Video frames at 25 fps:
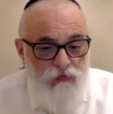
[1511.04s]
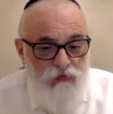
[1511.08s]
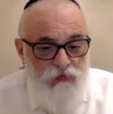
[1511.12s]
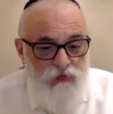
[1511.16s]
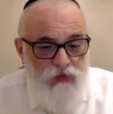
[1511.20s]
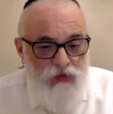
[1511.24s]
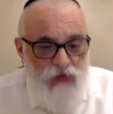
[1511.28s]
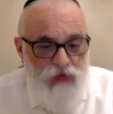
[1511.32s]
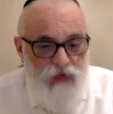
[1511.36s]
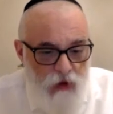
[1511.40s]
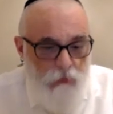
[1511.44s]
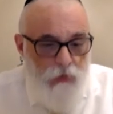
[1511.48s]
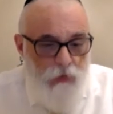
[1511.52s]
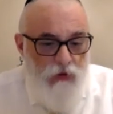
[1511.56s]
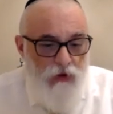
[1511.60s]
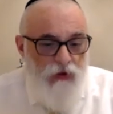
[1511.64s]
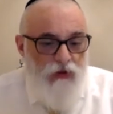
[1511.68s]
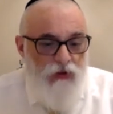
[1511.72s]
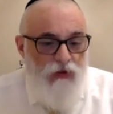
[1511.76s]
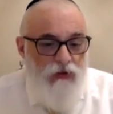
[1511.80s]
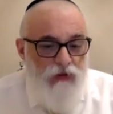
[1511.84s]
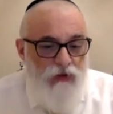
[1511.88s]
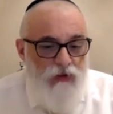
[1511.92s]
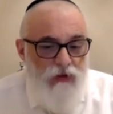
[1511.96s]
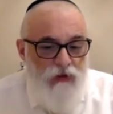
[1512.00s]

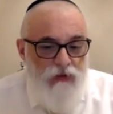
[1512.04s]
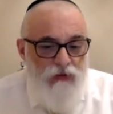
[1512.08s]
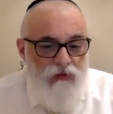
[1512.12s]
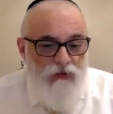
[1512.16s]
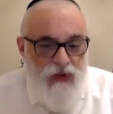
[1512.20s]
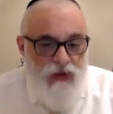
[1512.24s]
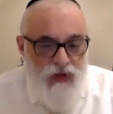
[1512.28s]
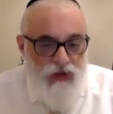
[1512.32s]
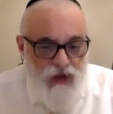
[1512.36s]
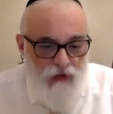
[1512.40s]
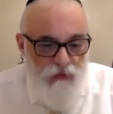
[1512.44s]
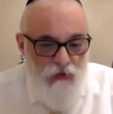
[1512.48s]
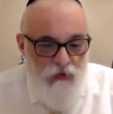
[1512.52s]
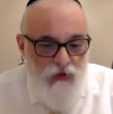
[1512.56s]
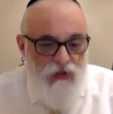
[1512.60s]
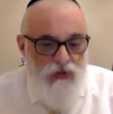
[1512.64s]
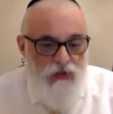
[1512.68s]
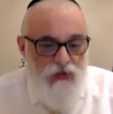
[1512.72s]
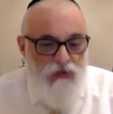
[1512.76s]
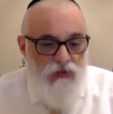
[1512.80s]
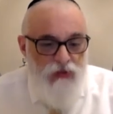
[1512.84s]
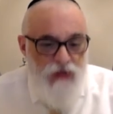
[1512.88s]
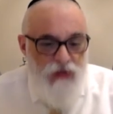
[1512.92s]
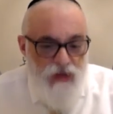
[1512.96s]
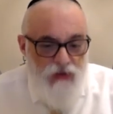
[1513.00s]
Yitepach the emes
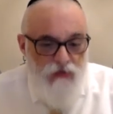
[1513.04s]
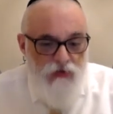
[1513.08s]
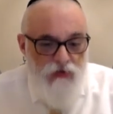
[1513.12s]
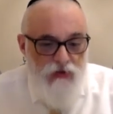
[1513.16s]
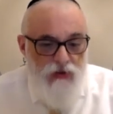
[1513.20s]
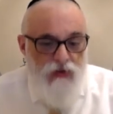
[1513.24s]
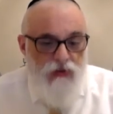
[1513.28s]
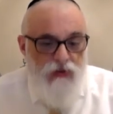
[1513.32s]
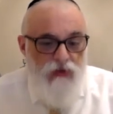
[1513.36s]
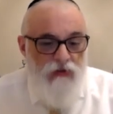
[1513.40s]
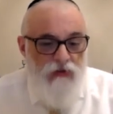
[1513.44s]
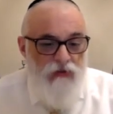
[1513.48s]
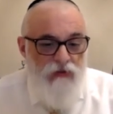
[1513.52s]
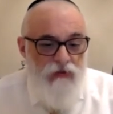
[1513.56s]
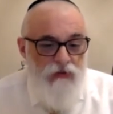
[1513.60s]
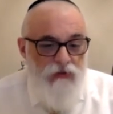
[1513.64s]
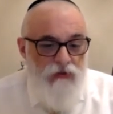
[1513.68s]
and everything.